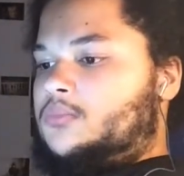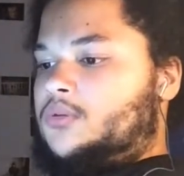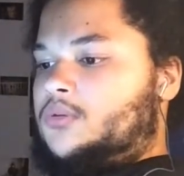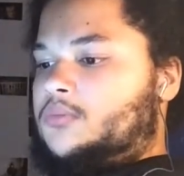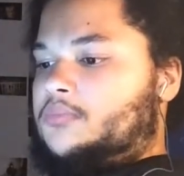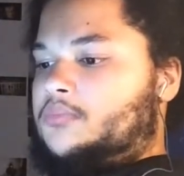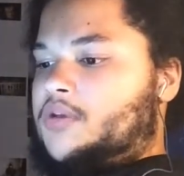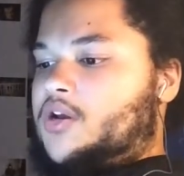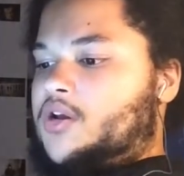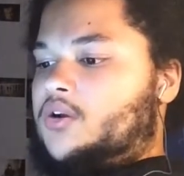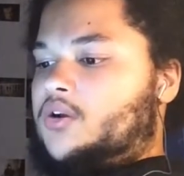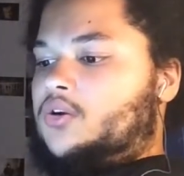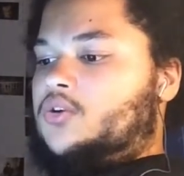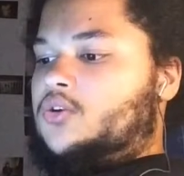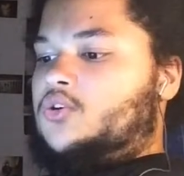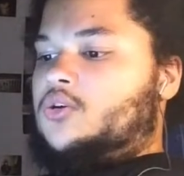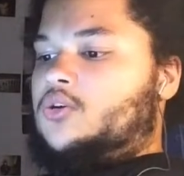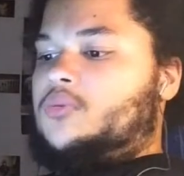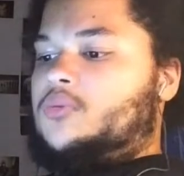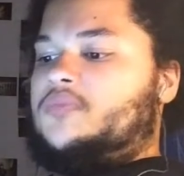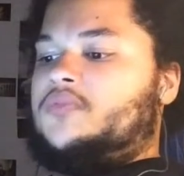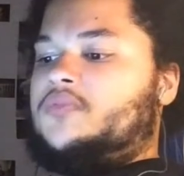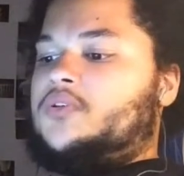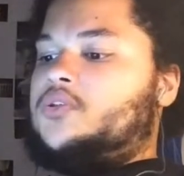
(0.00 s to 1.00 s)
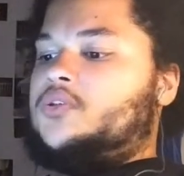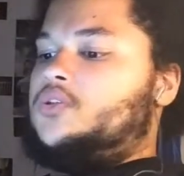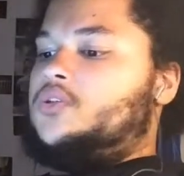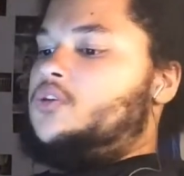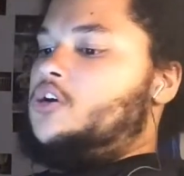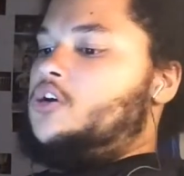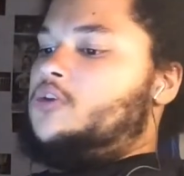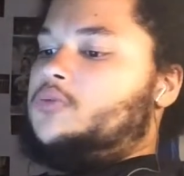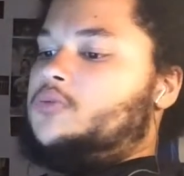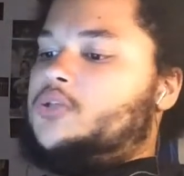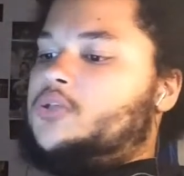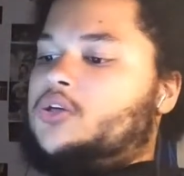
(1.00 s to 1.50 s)
Baron Corbin versus
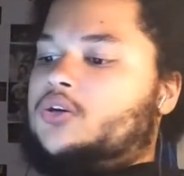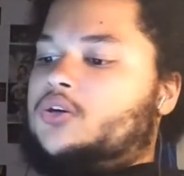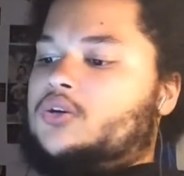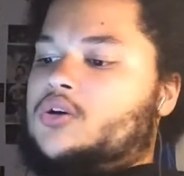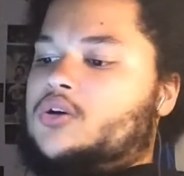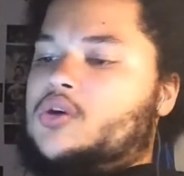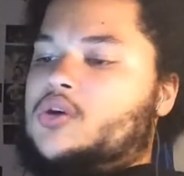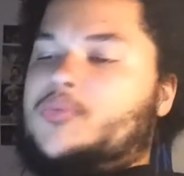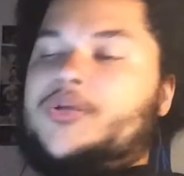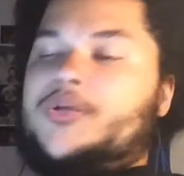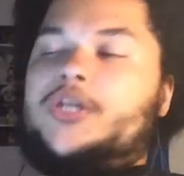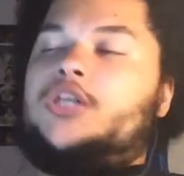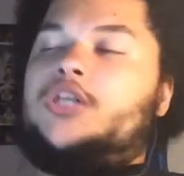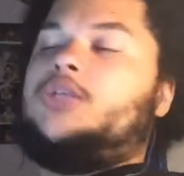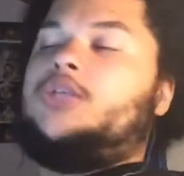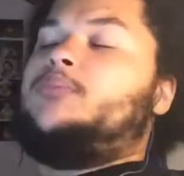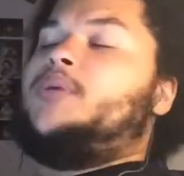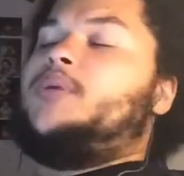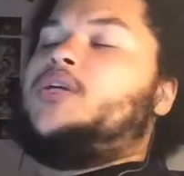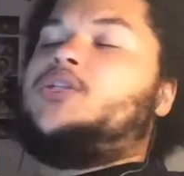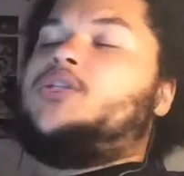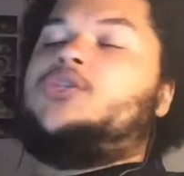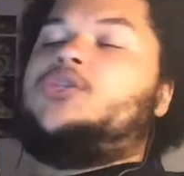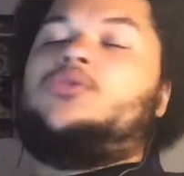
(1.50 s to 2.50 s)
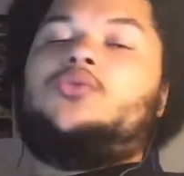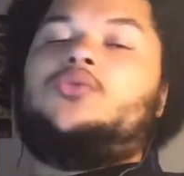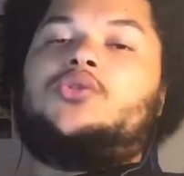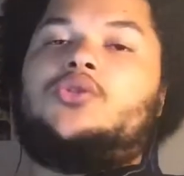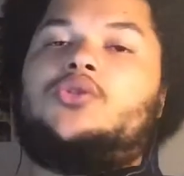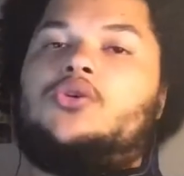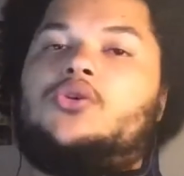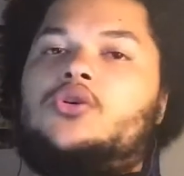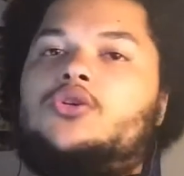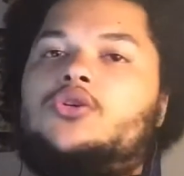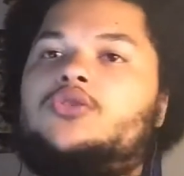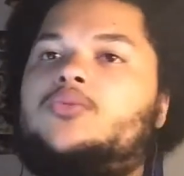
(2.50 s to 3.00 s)
Dolph Ziggler. I rated this match 2
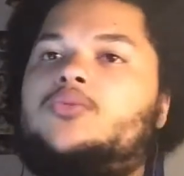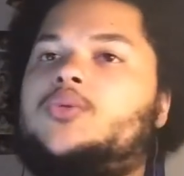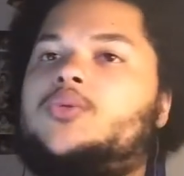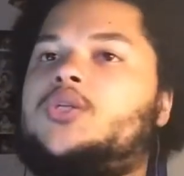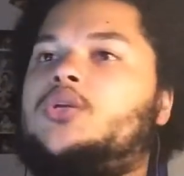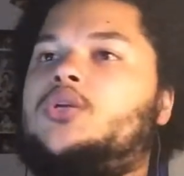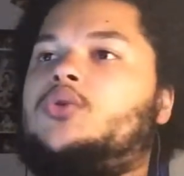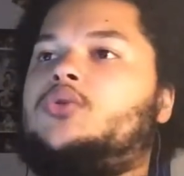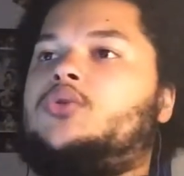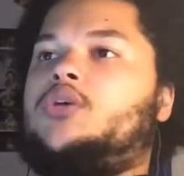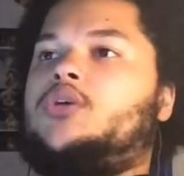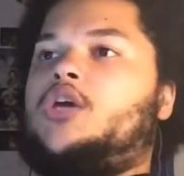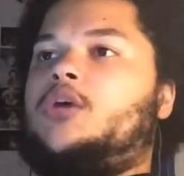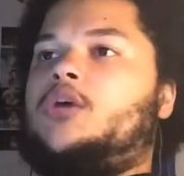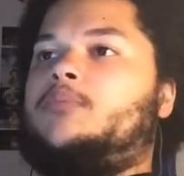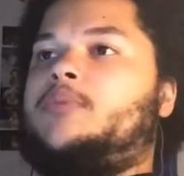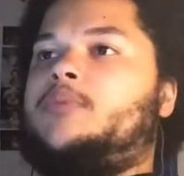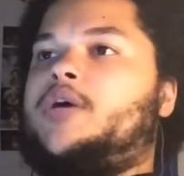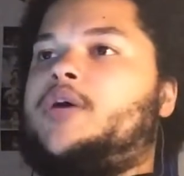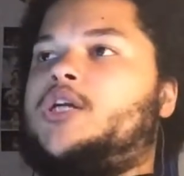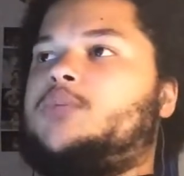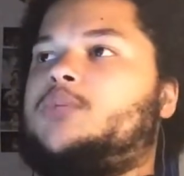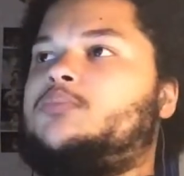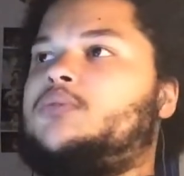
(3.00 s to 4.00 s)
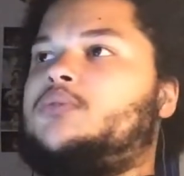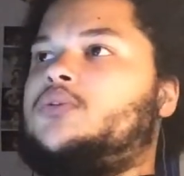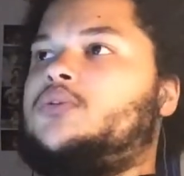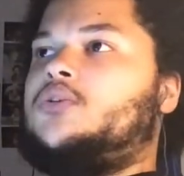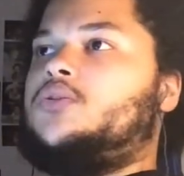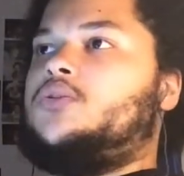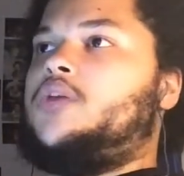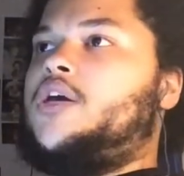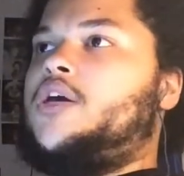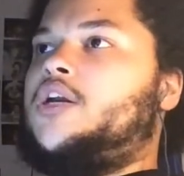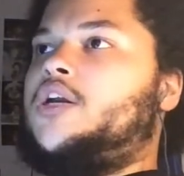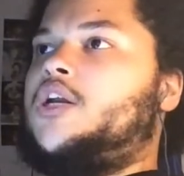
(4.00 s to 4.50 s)
stars. It was an okay match, but the
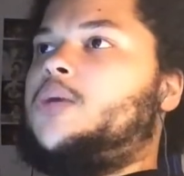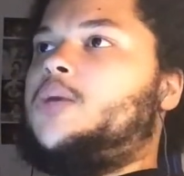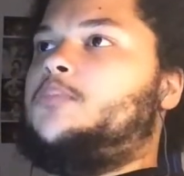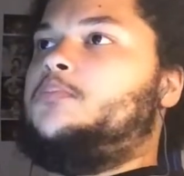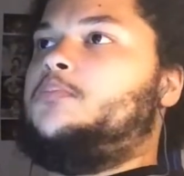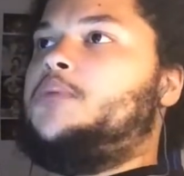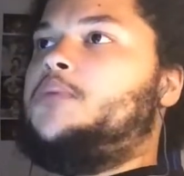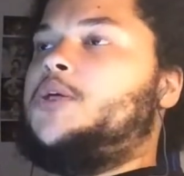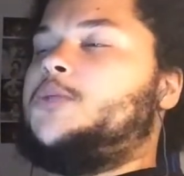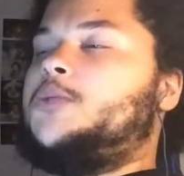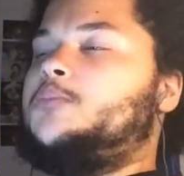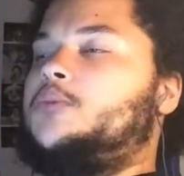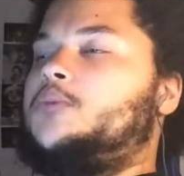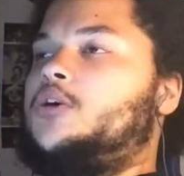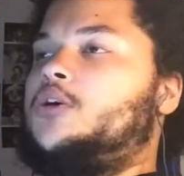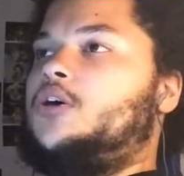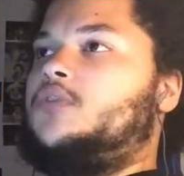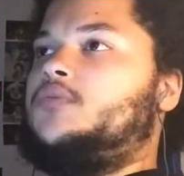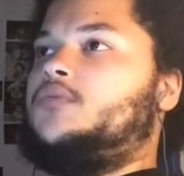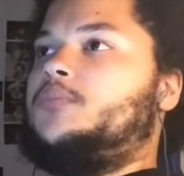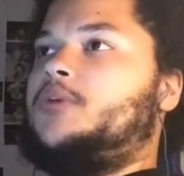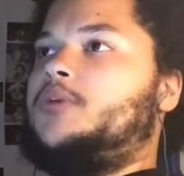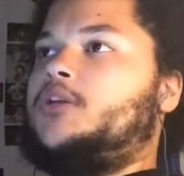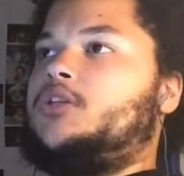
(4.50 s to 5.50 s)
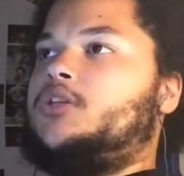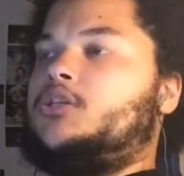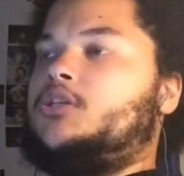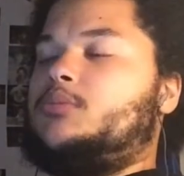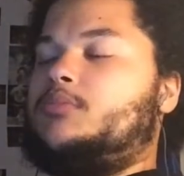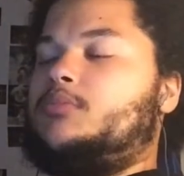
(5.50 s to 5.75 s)
thing that pissed me off about this